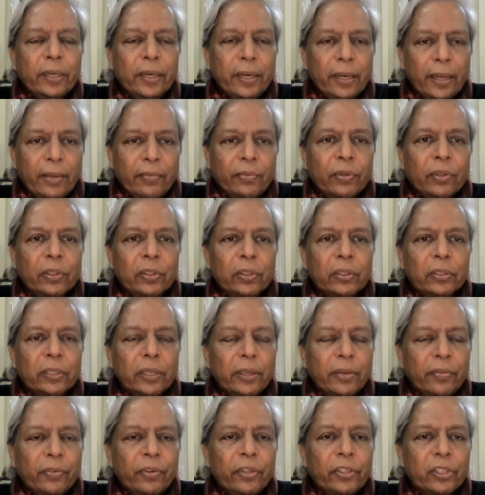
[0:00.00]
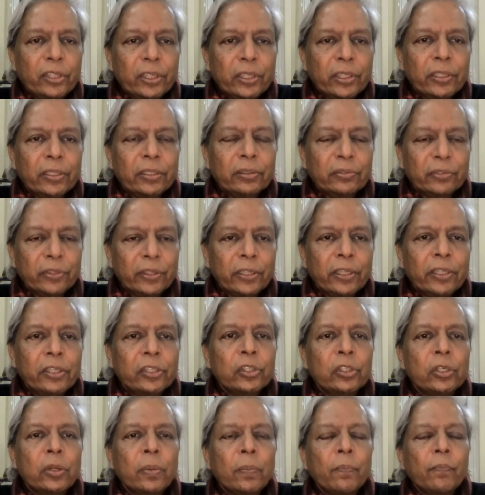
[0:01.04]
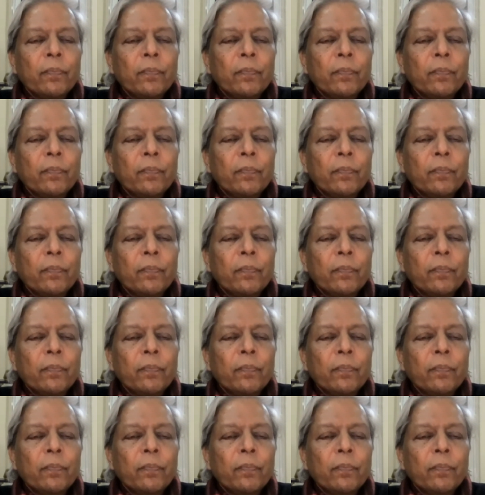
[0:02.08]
level, every single village,